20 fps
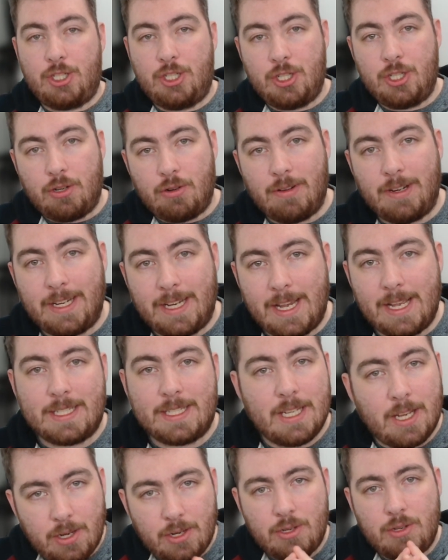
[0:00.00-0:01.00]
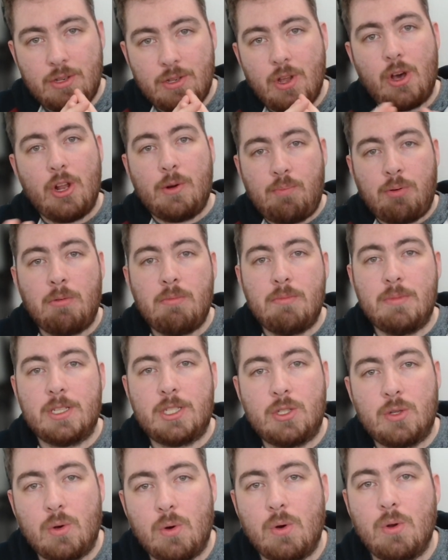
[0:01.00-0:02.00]
during it, not a problem
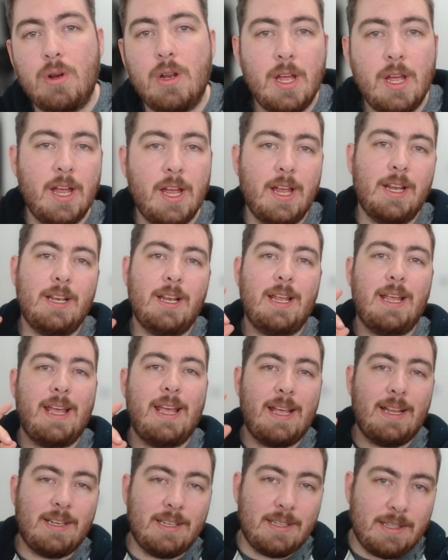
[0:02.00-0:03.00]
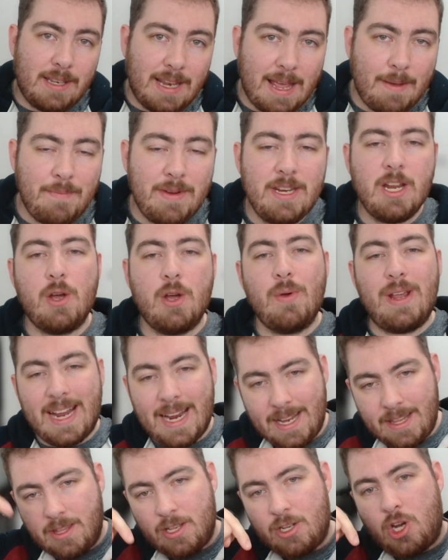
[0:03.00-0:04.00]
at all. It, let me know
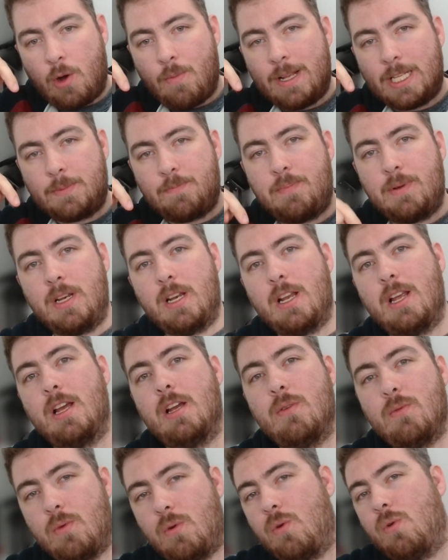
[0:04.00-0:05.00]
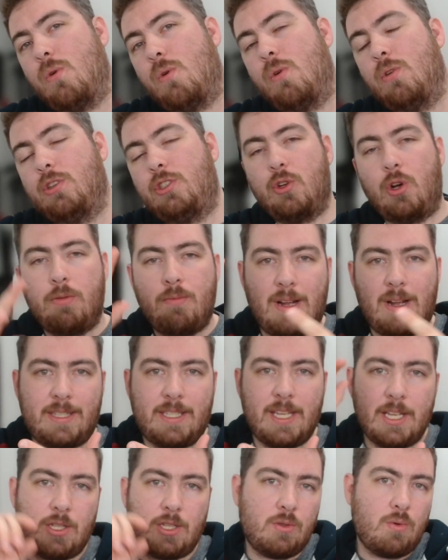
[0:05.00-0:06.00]
in the comments below, or join my
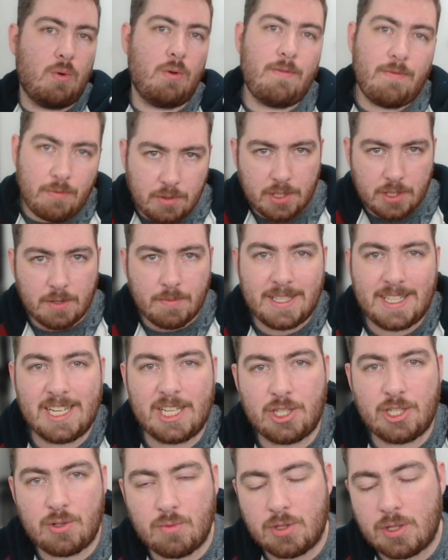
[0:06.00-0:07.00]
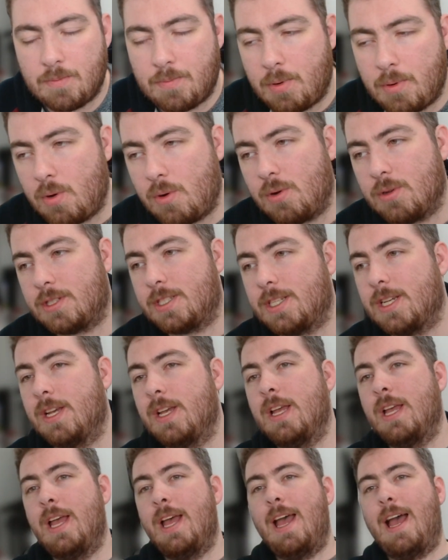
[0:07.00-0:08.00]
Discord for some additional support,
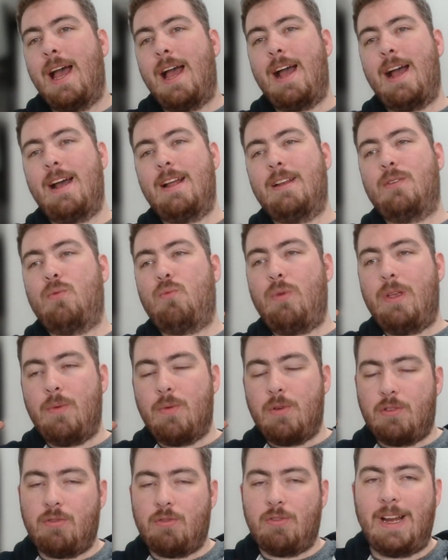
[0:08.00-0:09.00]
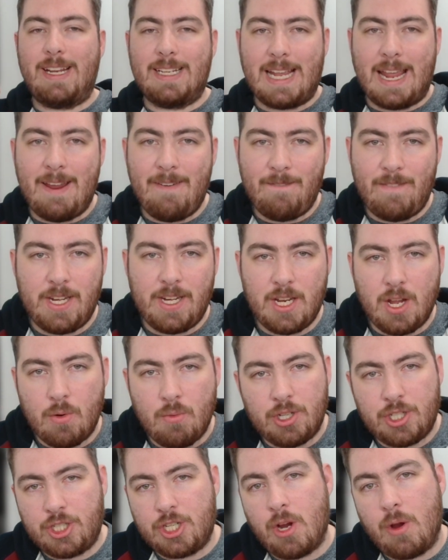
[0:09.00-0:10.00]
and we will create a
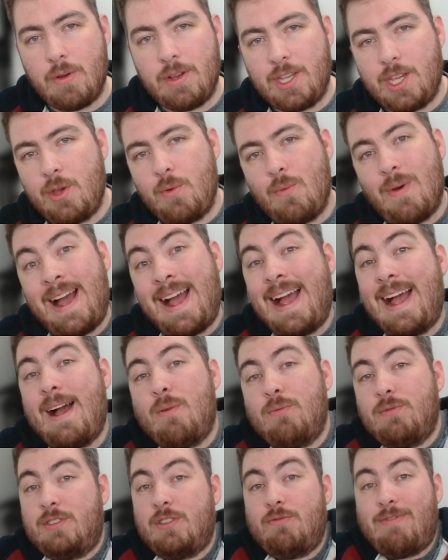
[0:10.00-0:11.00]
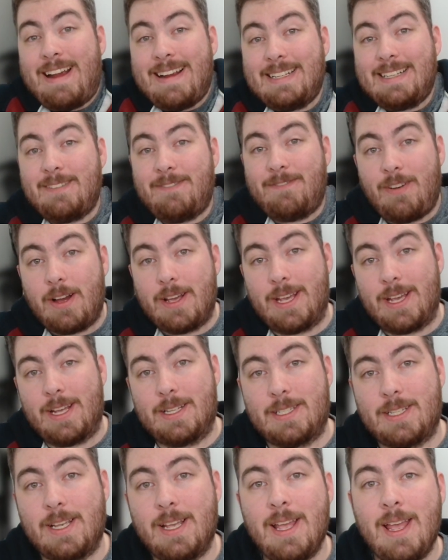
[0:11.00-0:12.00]
video showing you how to rectify
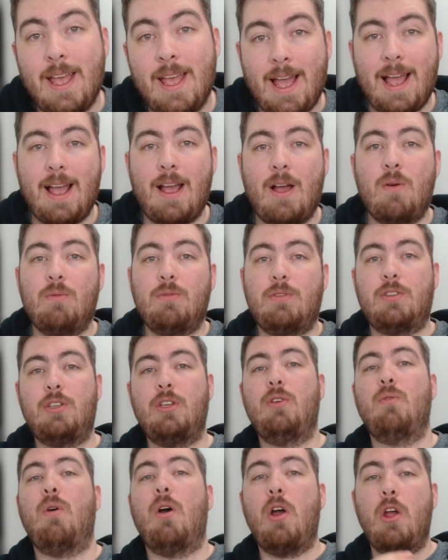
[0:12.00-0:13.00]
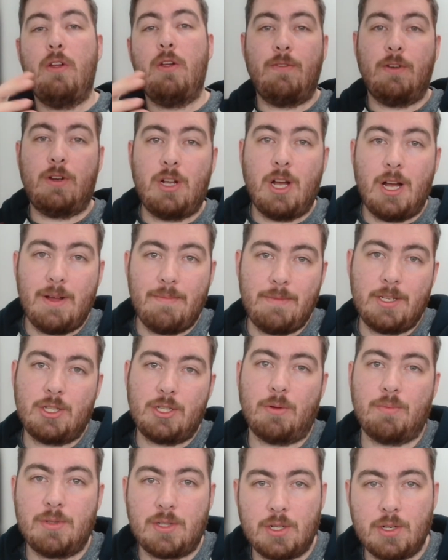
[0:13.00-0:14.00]
it, how to overcome this
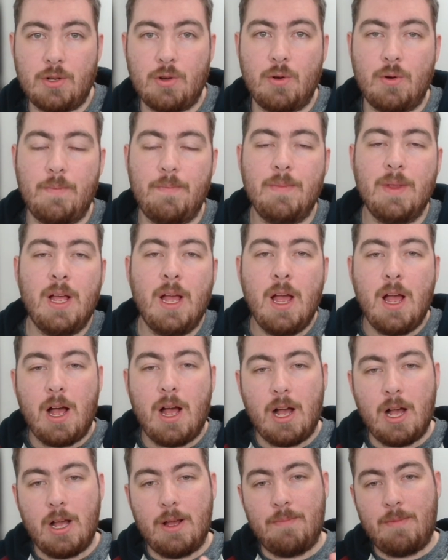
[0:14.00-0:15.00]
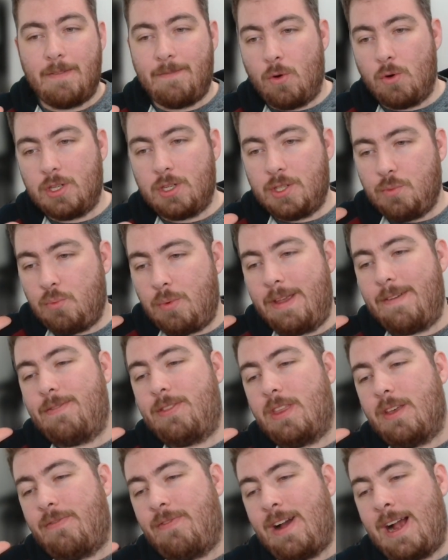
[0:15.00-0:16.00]
obstacle. Um, unfortunately,
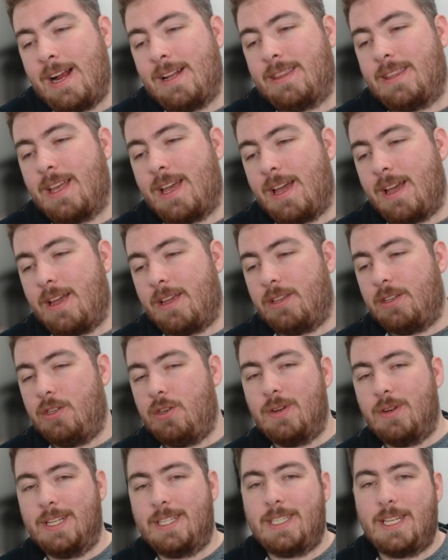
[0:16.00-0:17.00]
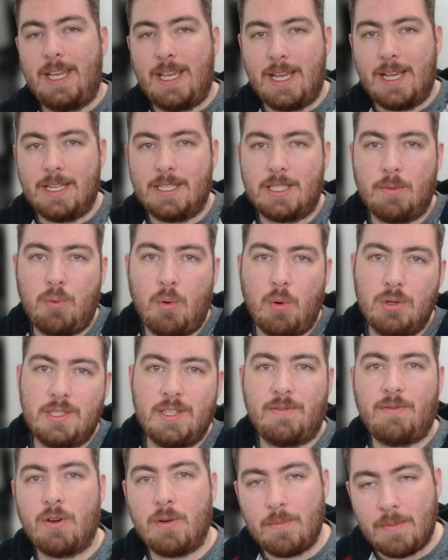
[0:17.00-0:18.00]
with the fact that Unity is
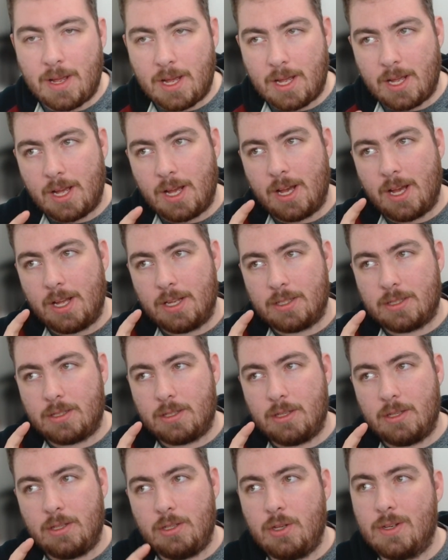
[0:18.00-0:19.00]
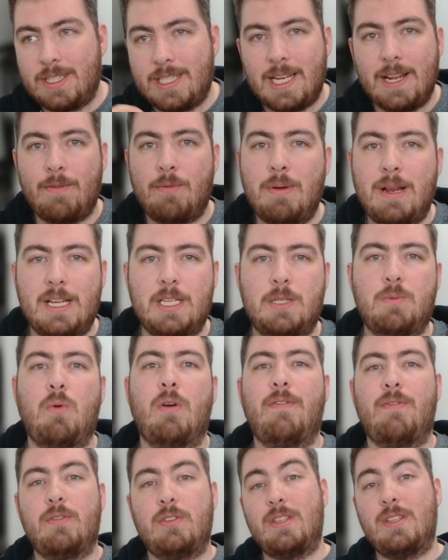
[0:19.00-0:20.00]
supported from uh, Unity Levelplay is
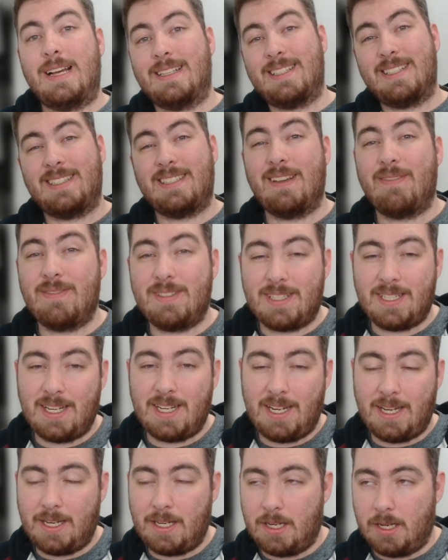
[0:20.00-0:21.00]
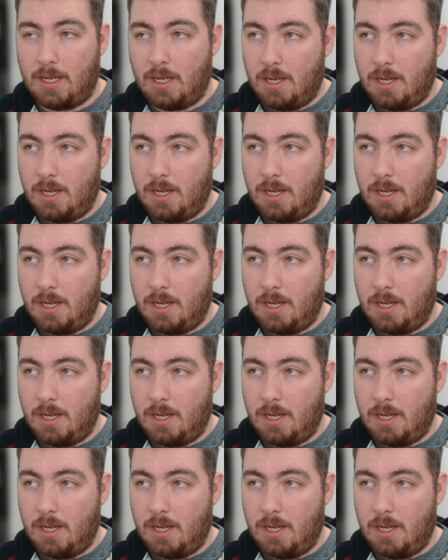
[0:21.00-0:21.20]
supported from two thousand seventeen